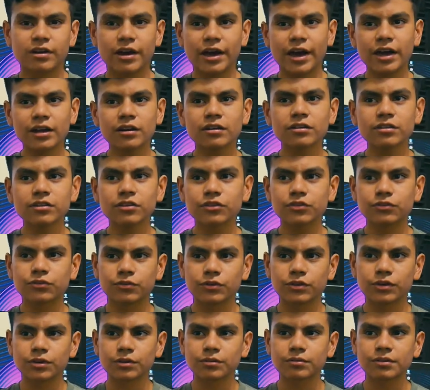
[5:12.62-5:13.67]
I had all those
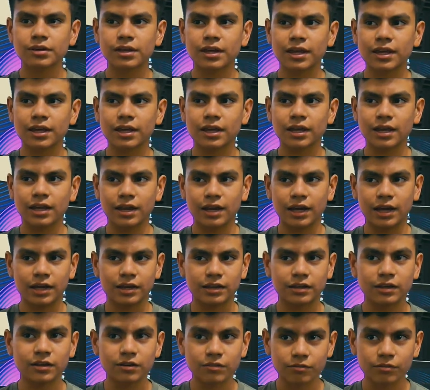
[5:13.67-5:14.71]
filmed and I
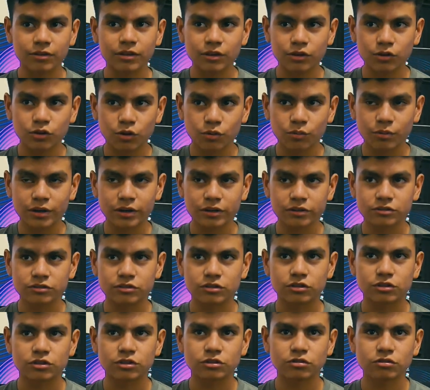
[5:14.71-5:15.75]
didn't really know what else
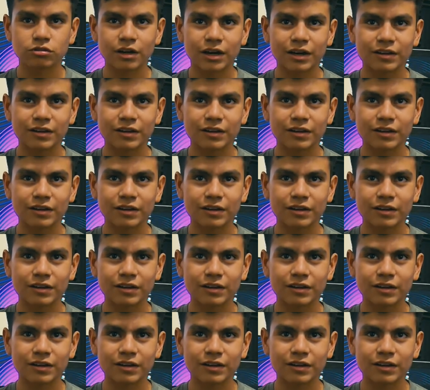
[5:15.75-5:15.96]
to do.